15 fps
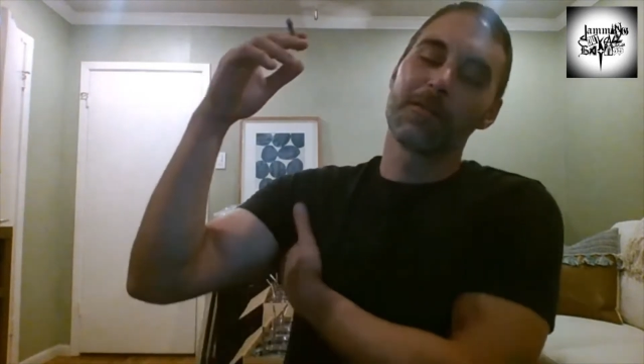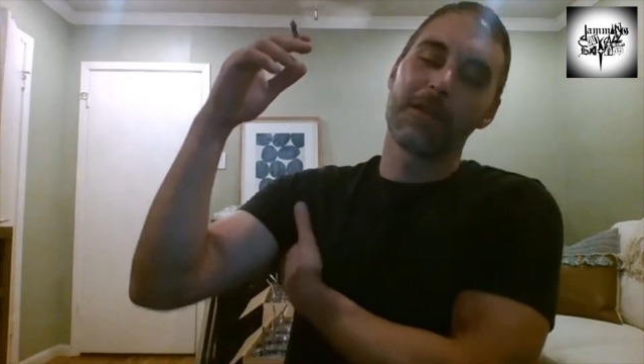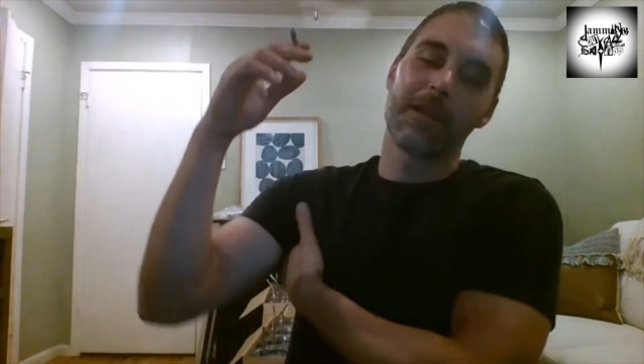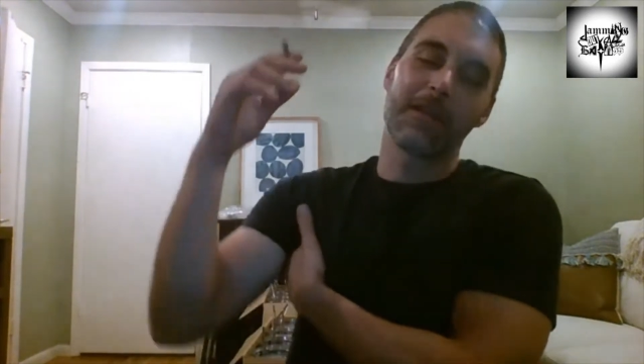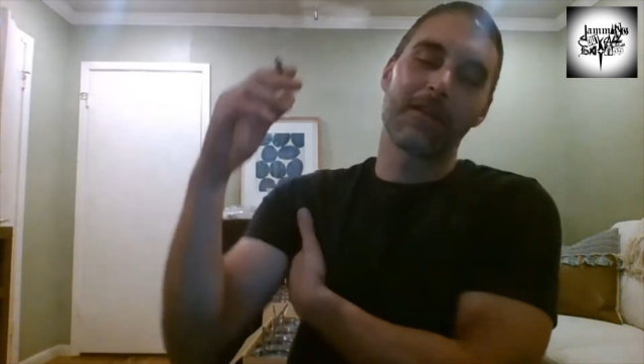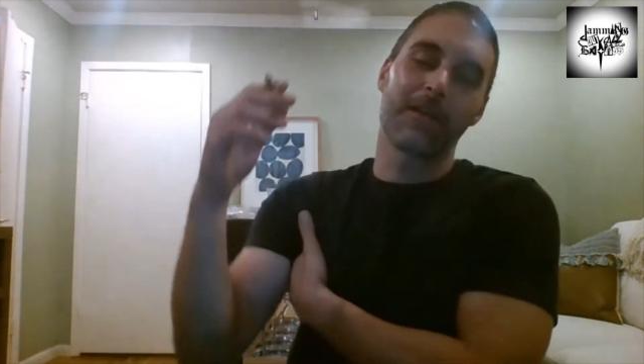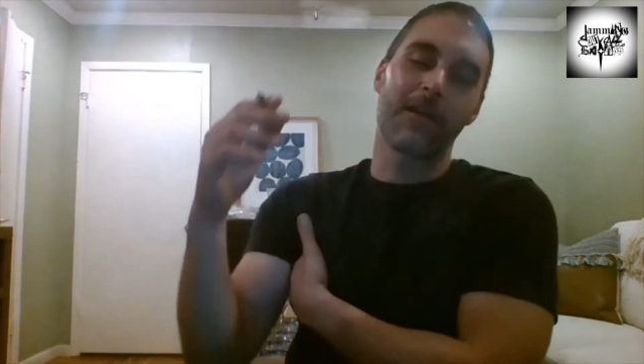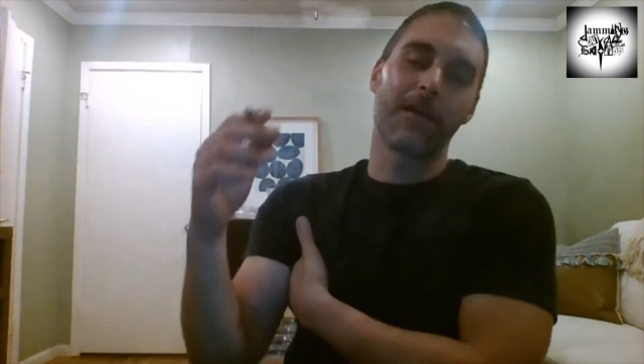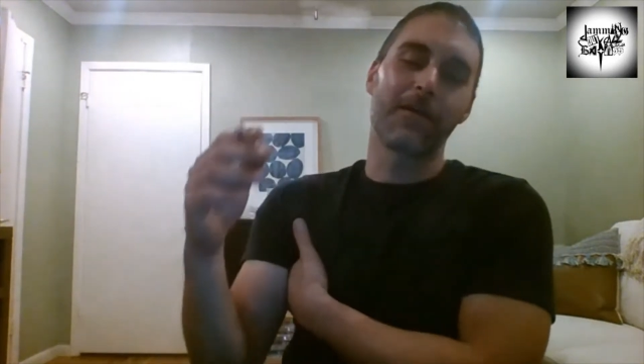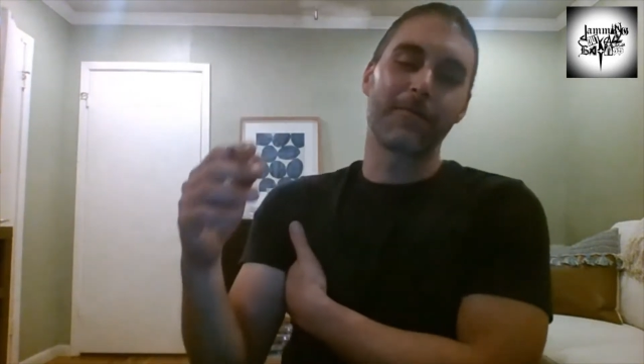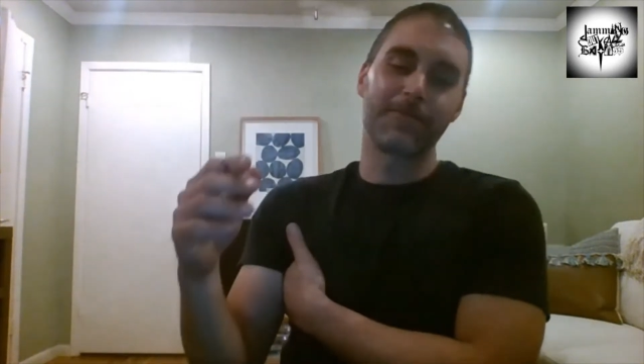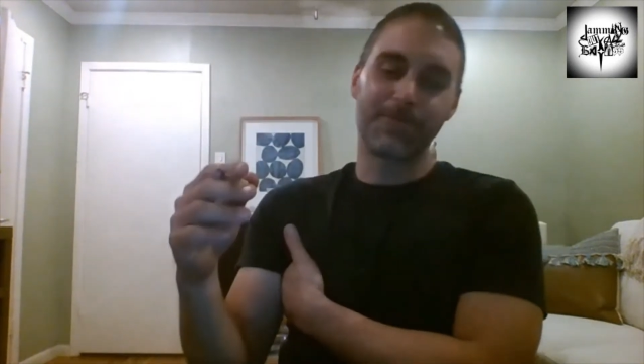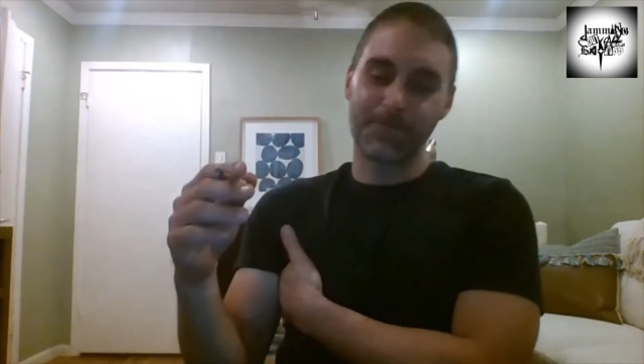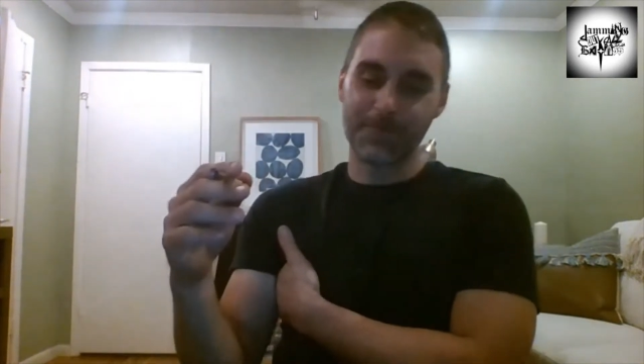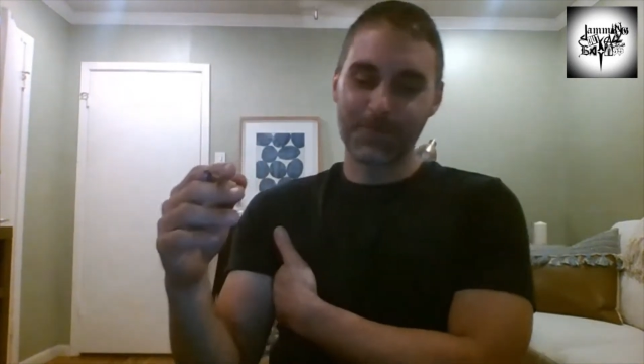And
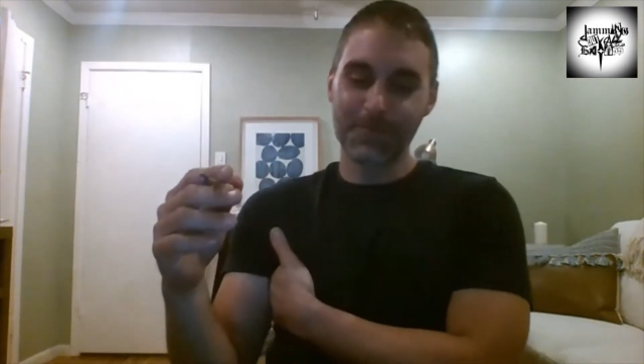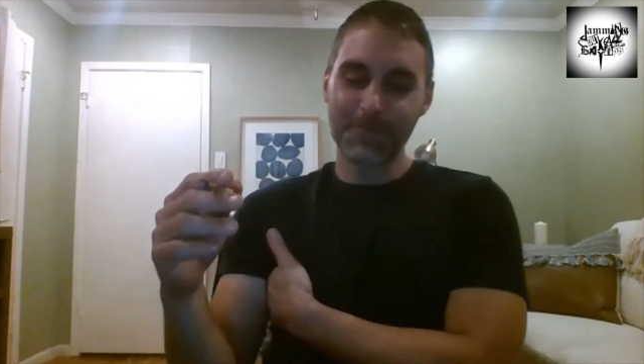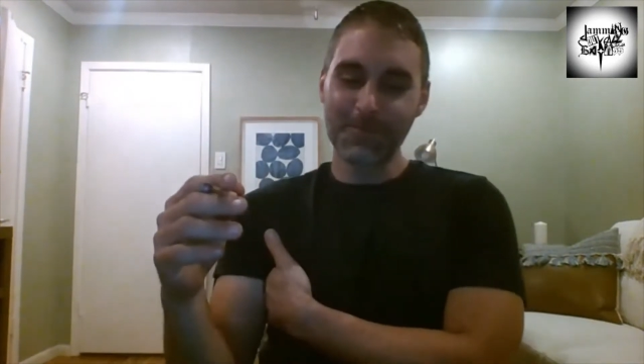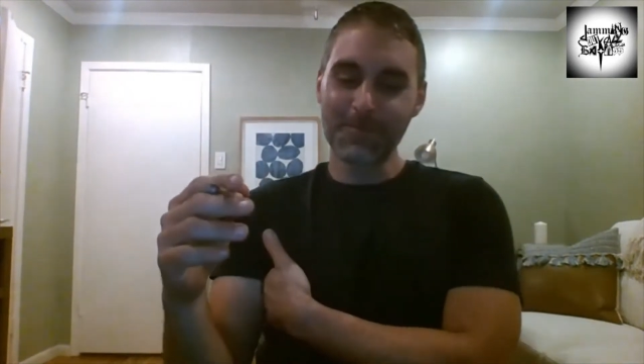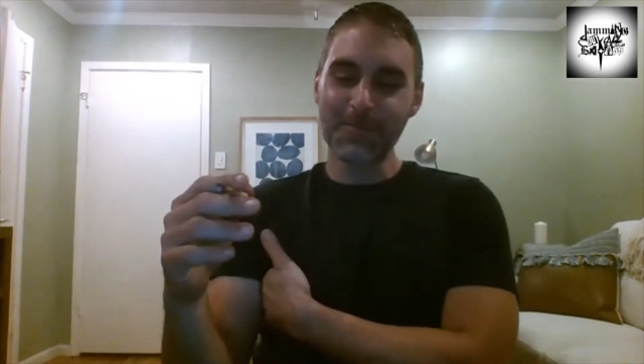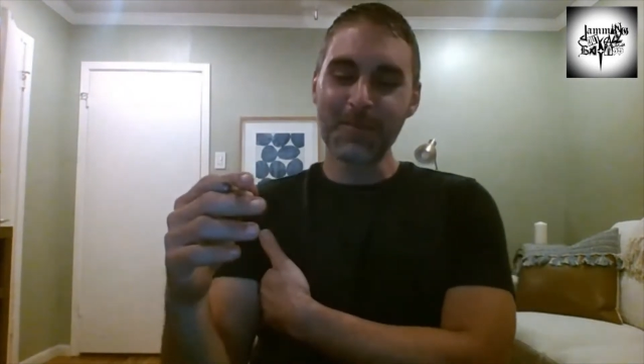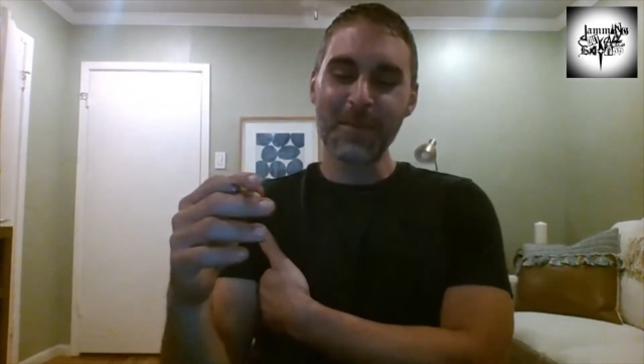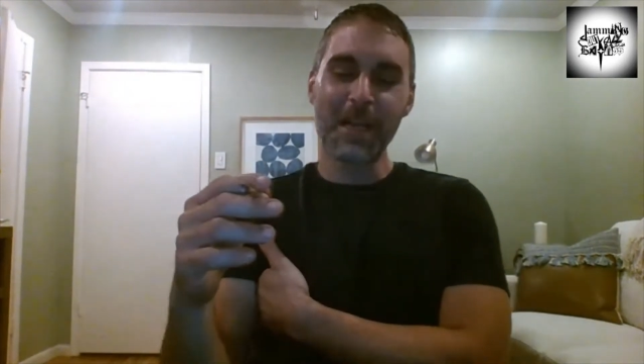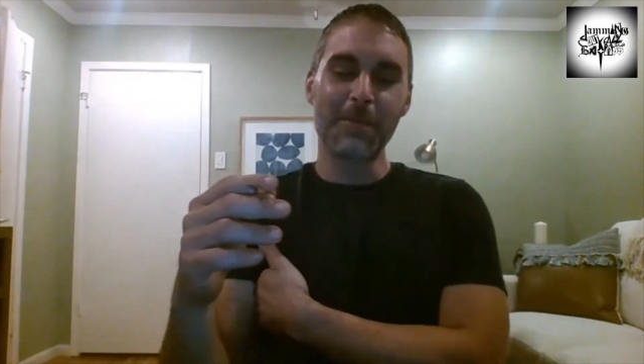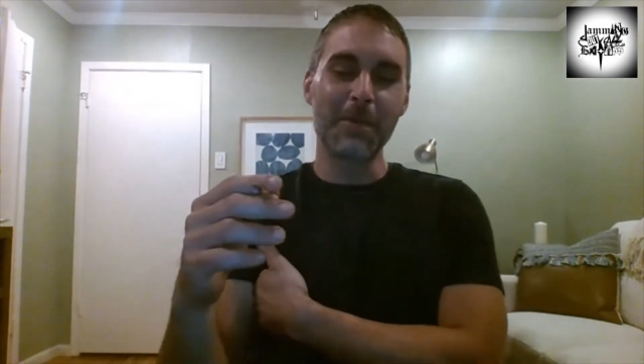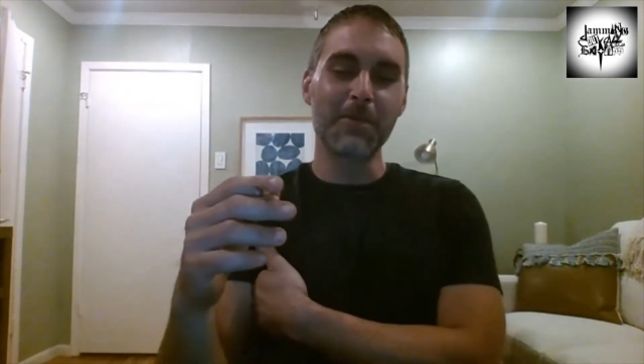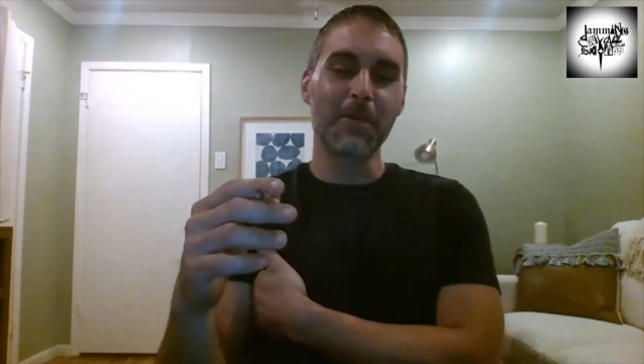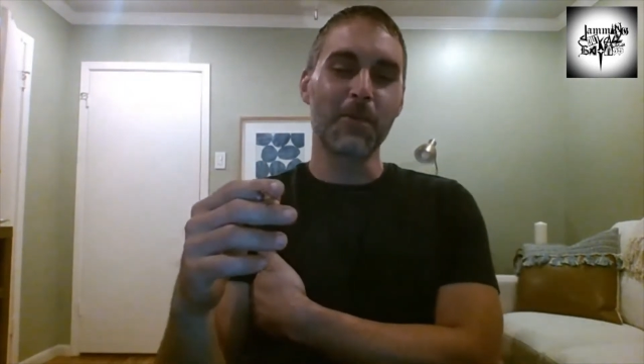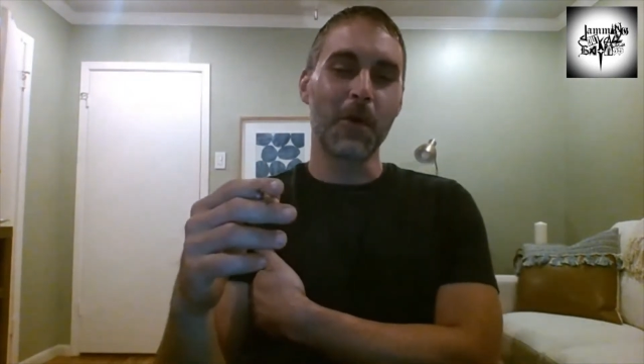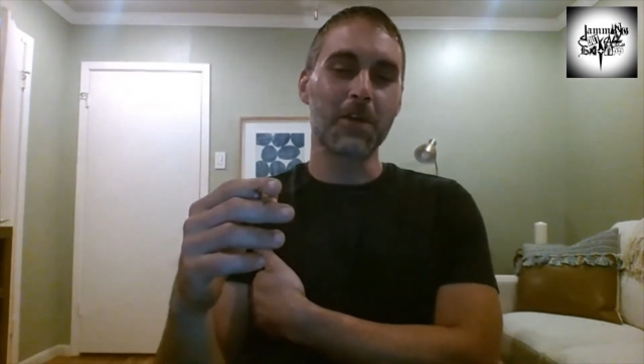I
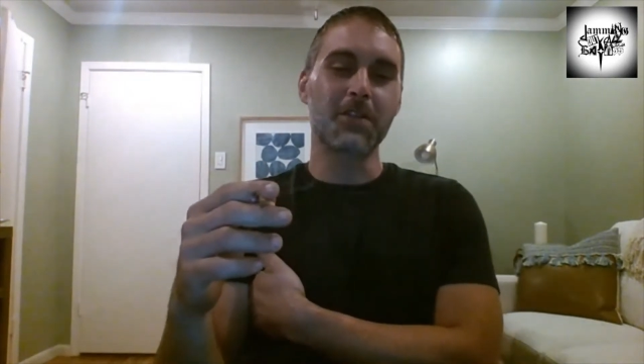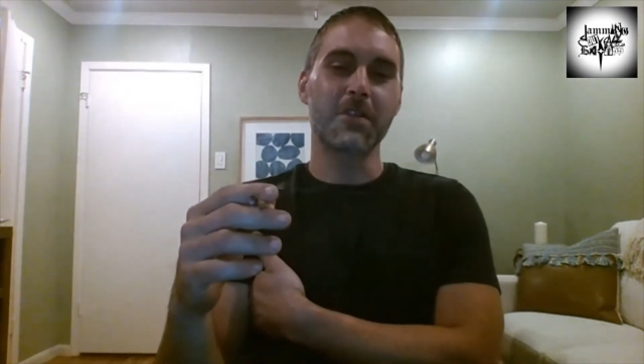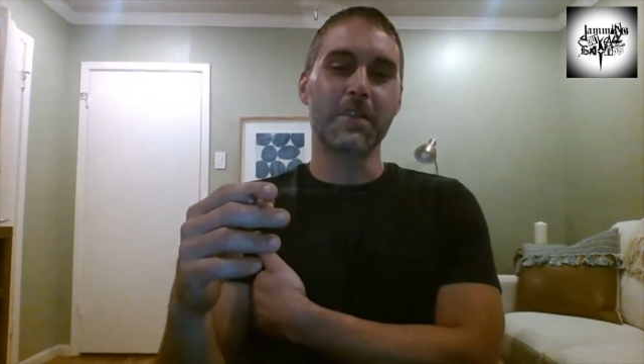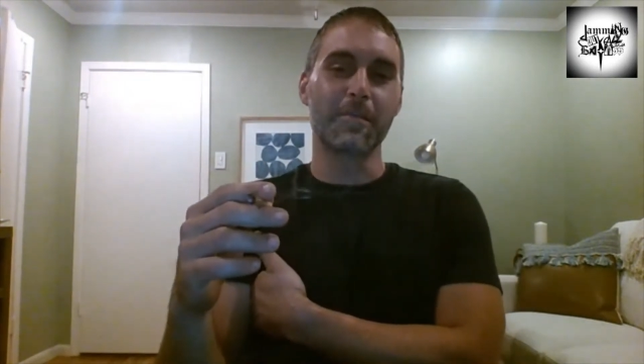remember watching